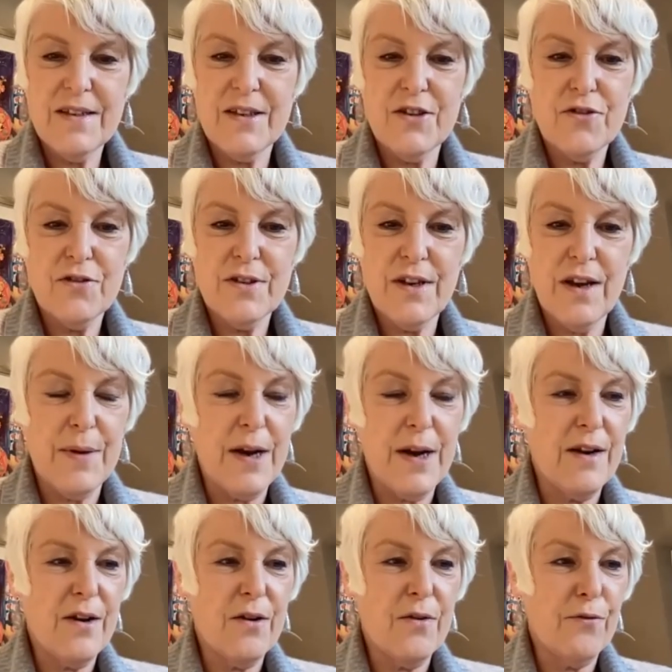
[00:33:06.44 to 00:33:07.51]
interesting. I mean,
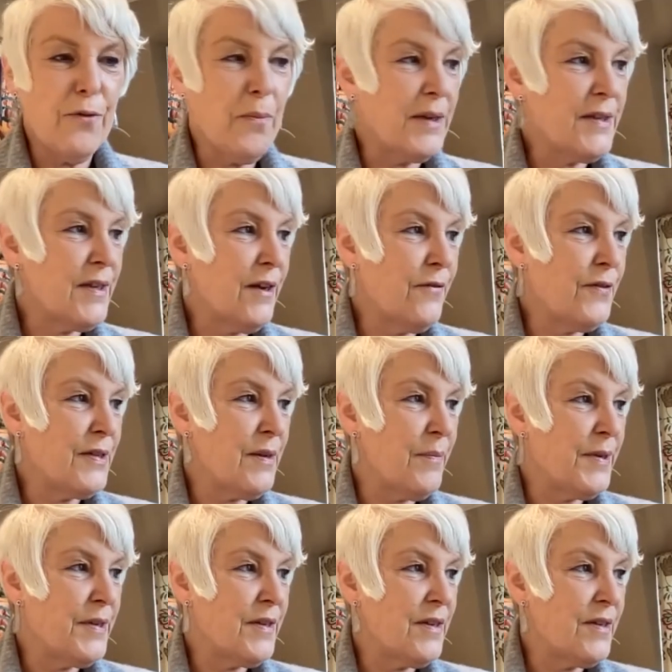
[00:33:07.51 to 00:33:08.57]
I know for myself as a
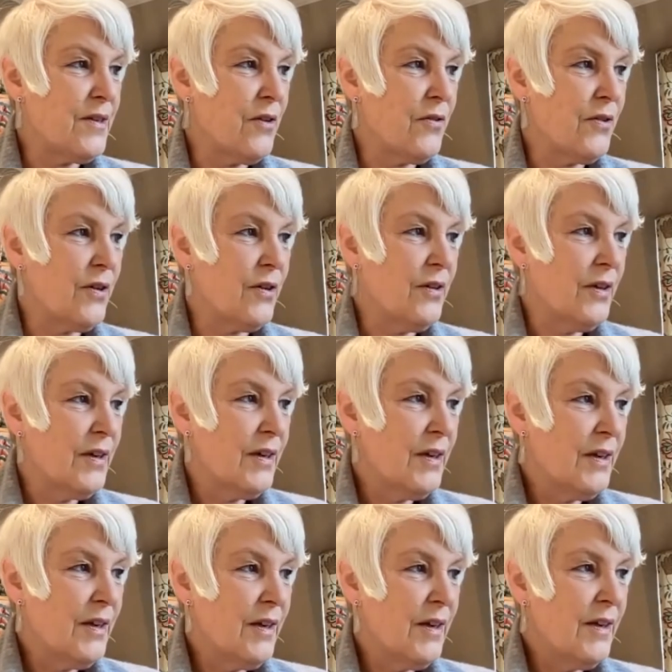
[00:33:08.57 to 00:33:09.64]
business owner,
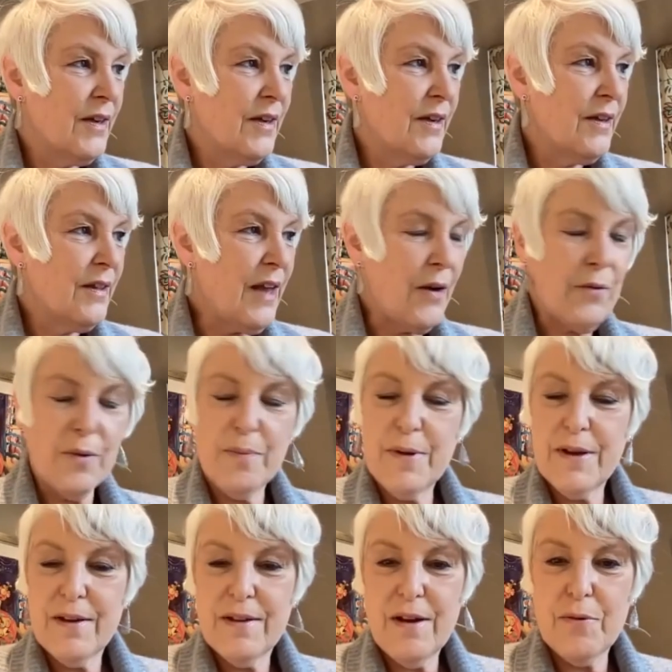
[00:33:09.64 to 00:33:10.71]
that would
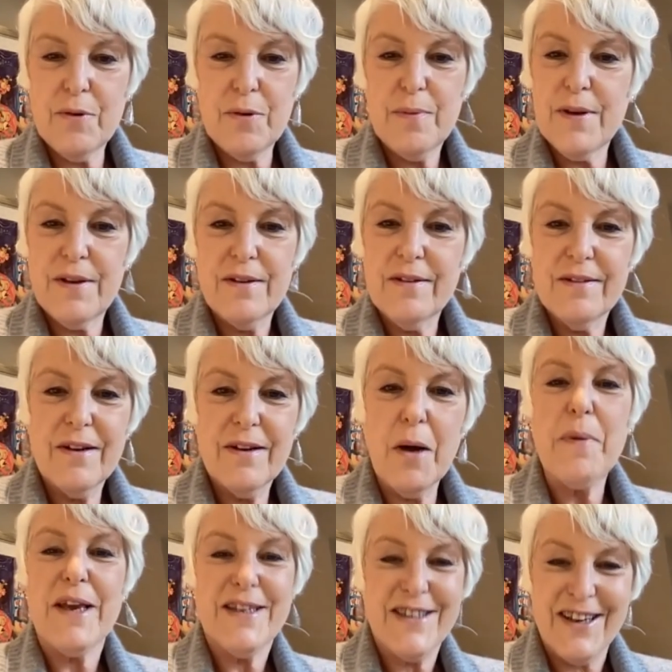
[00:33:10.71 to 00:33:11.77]
be
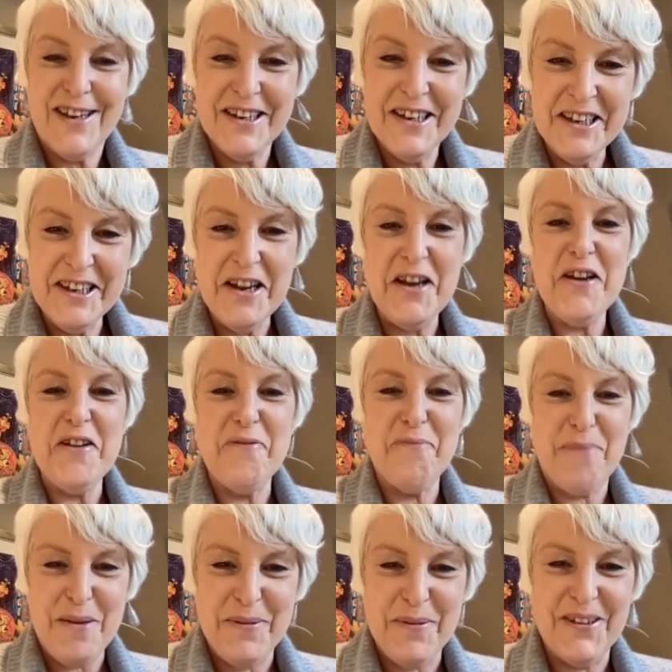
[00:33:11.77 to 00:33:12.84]
amazing if
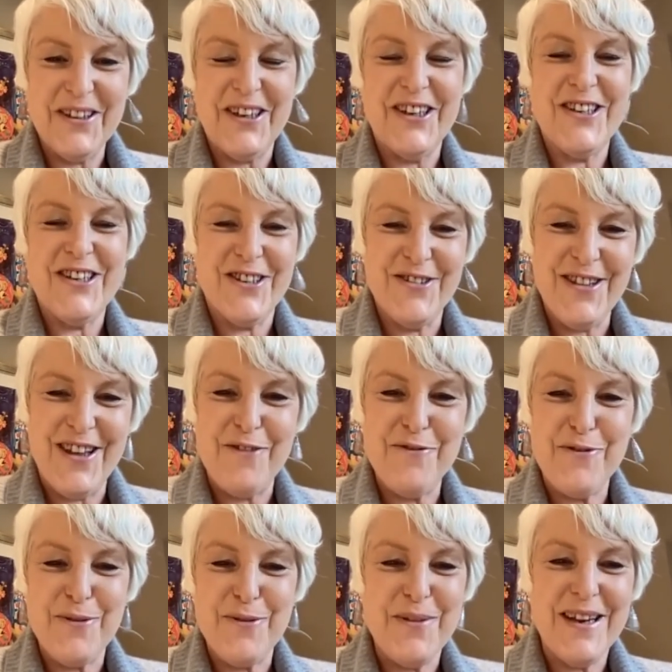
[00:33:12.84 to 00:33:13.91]
people could do that
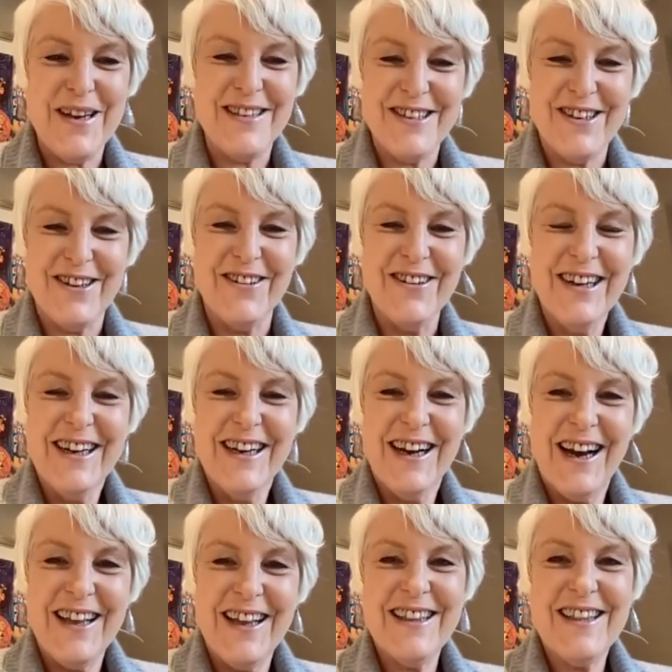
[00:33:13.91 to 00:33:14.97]
for me. So
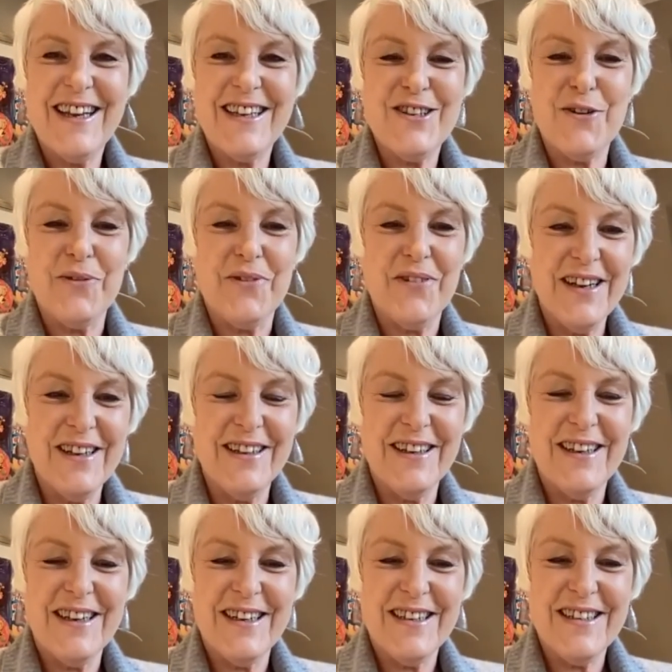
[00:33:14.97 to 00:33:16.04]
I think that's a
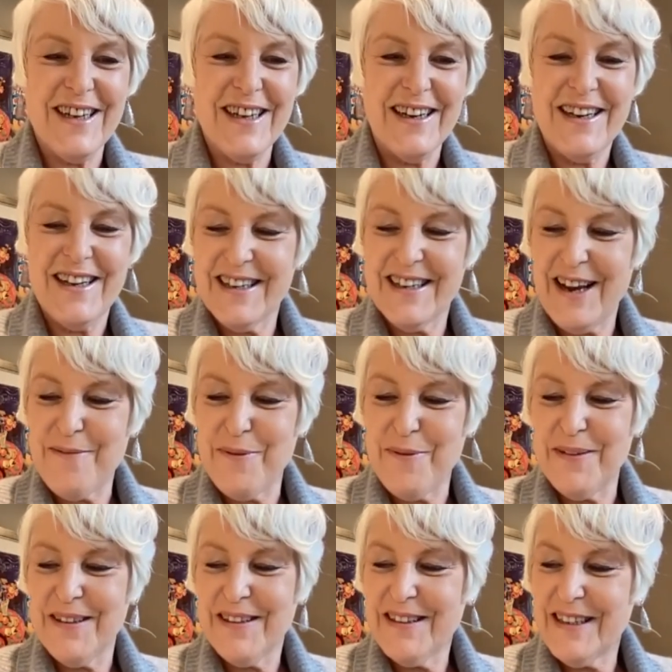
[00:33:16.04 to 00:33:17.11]
really exciting
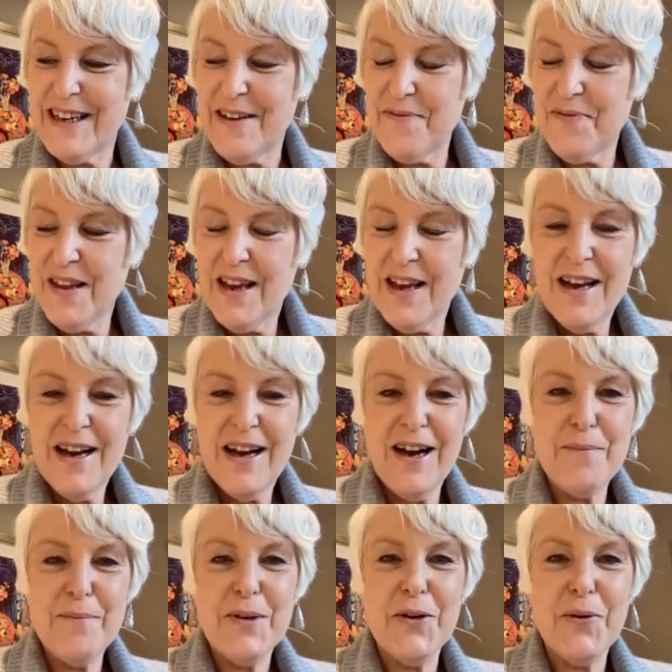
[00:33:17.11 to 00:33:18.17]
capability.
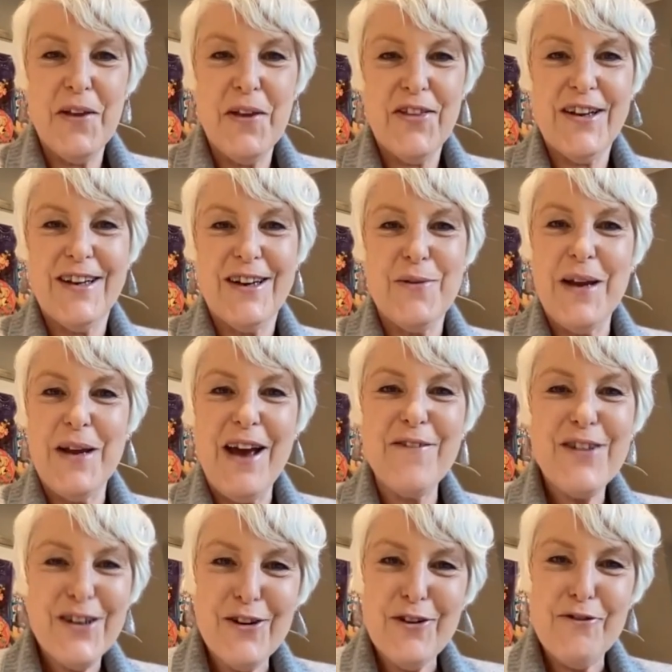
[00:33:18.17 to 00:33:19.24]
Krithika, we
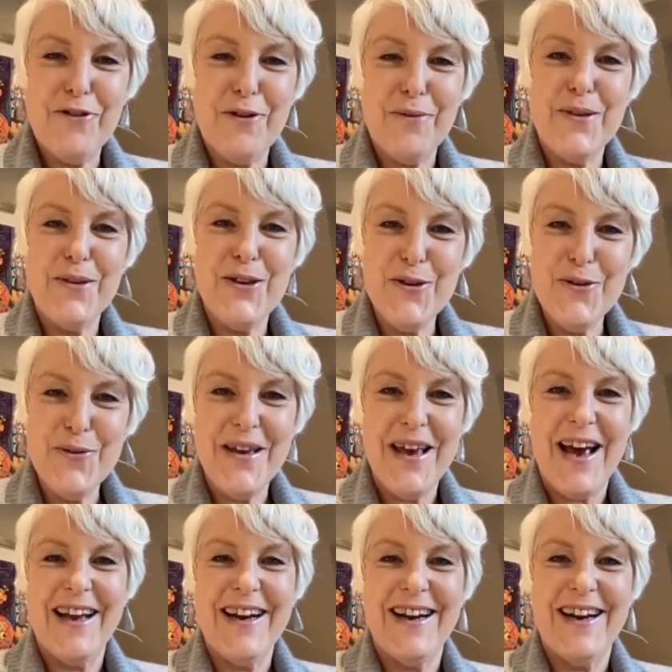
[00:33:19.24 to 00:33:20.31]
haven't heard from you
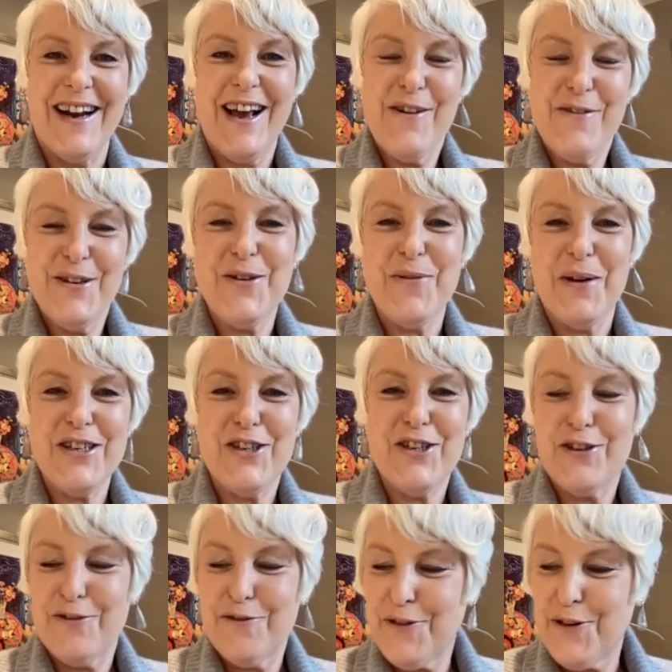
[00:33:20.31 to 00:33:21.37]
yet, and I have a
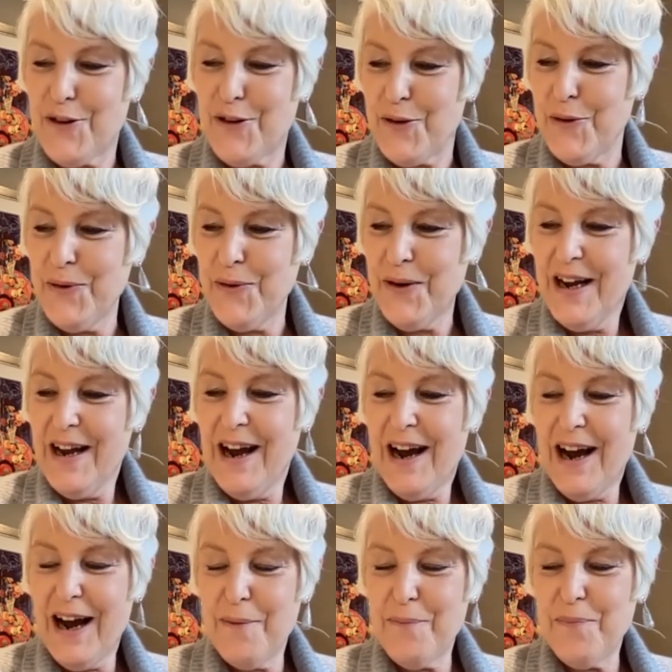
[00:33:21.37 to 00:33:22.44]
question for you.
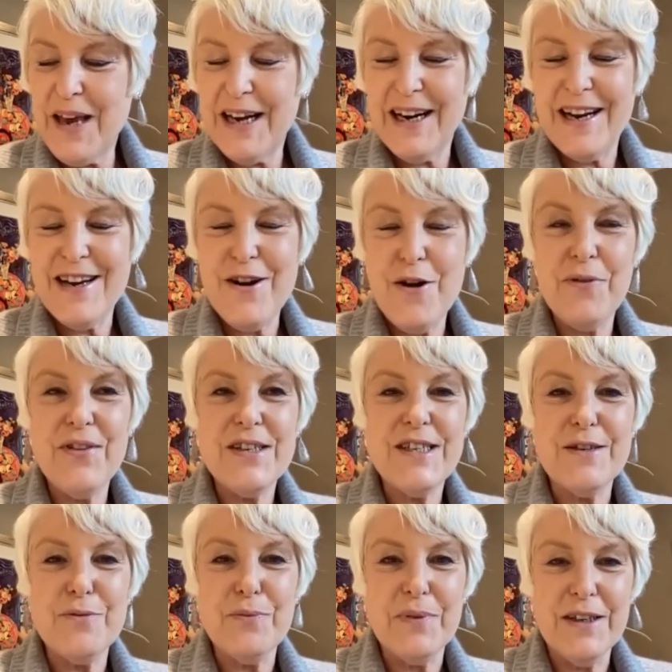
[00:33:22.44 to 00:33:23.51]
And I know this
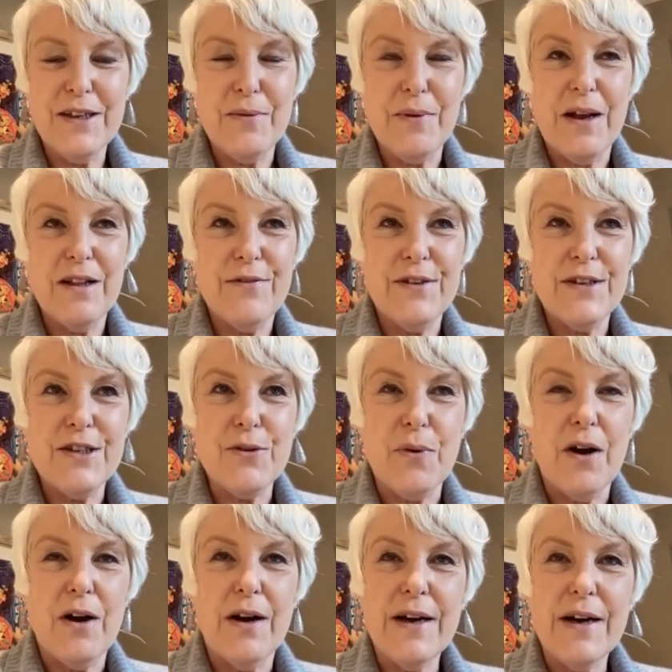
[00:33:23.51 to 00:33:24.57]
is really relevant to
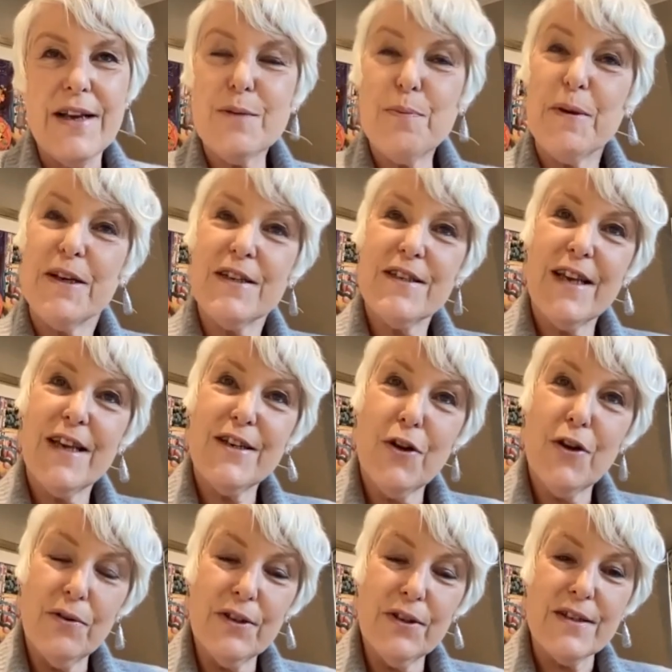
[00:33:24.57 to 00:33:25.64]
our audience because they
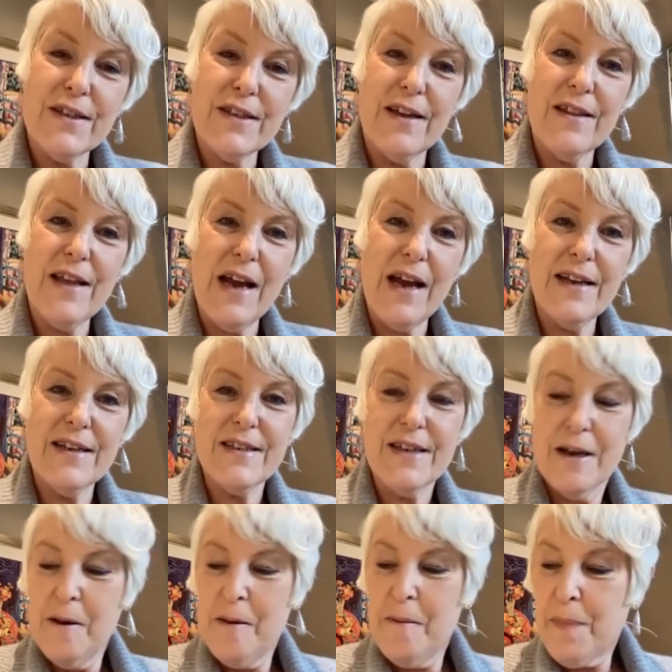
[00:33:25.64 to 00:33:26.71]
told us, and that is,
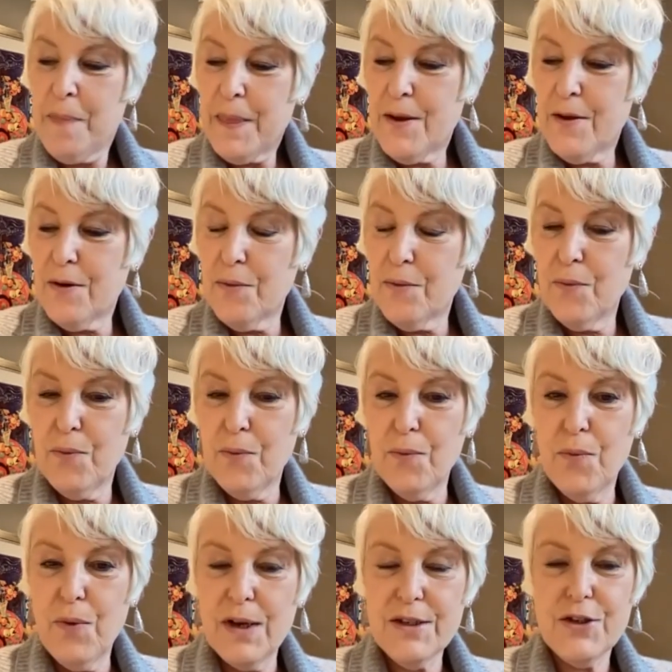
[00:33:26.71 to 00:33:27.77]

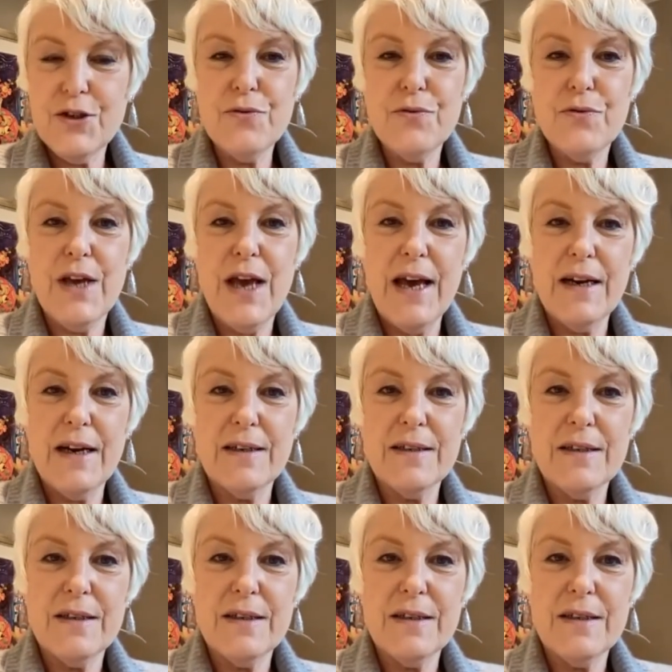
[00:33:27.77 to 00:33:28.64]
once you get